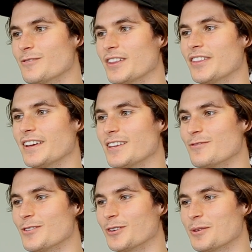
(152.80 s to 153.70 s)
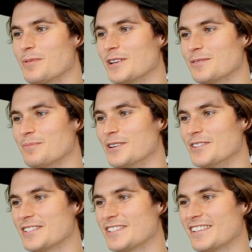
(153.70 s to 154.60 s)
Yeah, whether they give you your deposit
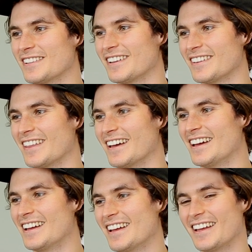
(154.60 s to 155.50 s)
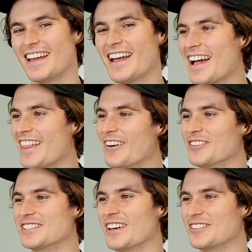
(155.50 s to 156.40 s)
bonus. That
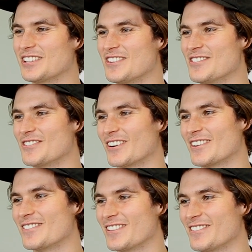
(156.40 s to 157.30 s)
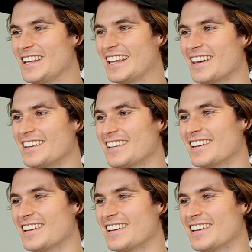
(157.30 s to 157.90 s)
was a huge one over the weekend.